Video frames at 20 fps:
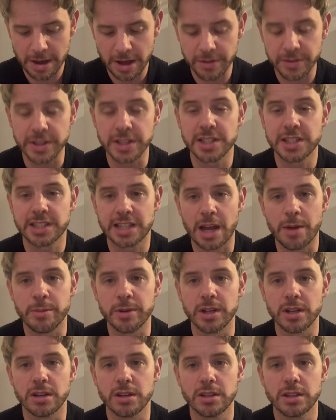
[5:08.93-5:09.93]
this
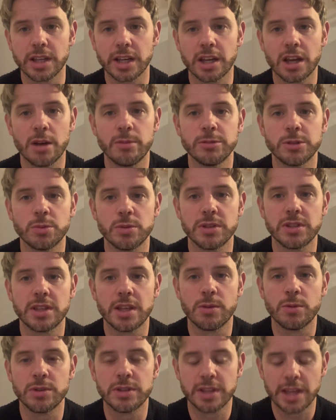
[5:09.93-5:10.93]
stamina that comes
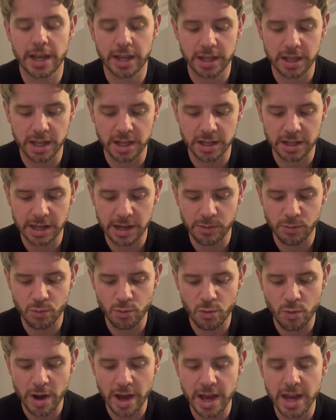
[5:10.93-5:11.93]
with Decky
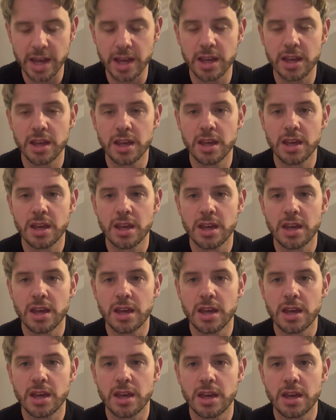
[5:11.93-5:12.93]
and where
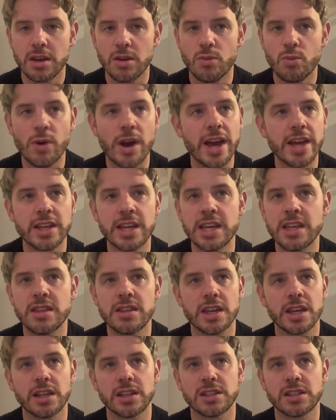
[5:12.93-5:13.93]
he
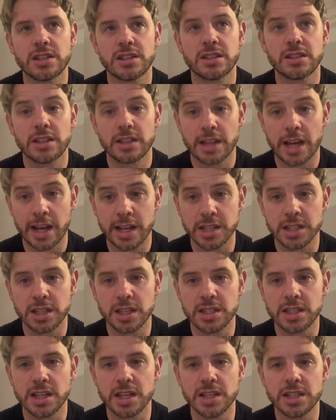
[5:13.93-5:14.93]
thinks Ange
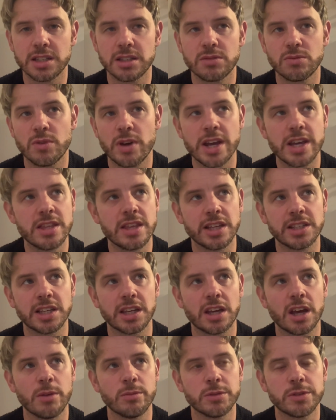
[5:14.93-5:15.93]
this is, where he thinks
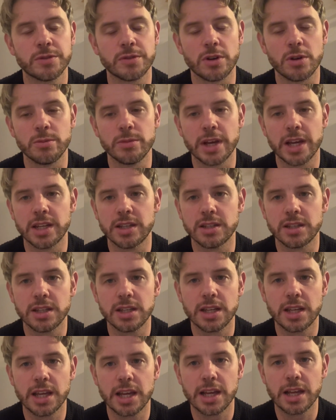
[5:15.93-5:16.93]
it comes from. And
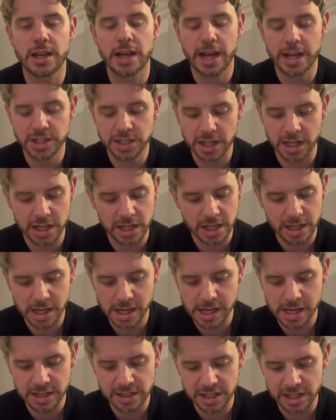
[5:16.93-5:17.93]
Ange said
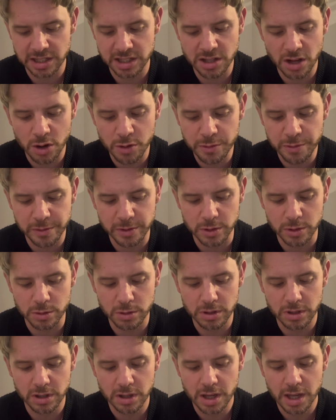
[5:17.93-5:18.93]
it's no
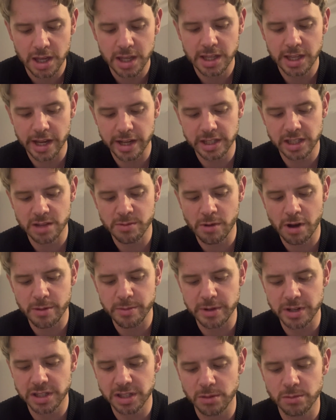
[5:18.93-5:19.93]
fluke. Yes, there might
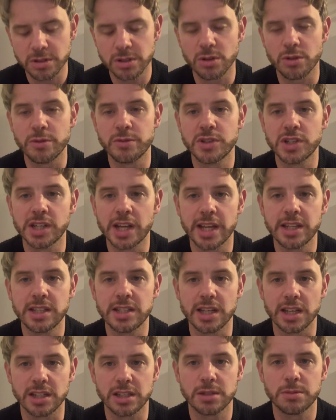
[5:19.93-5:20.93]
be some sort of
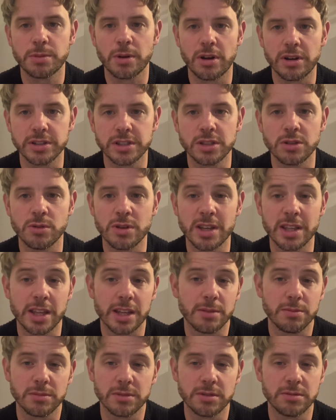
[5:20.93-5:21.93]
genetics part to it,
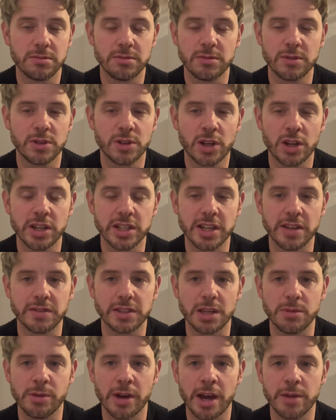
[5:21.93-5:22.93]
that
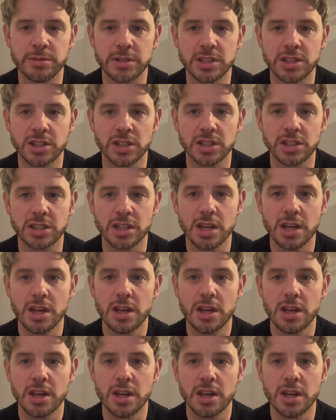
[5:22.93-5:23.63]
Kulusevski perhaps has just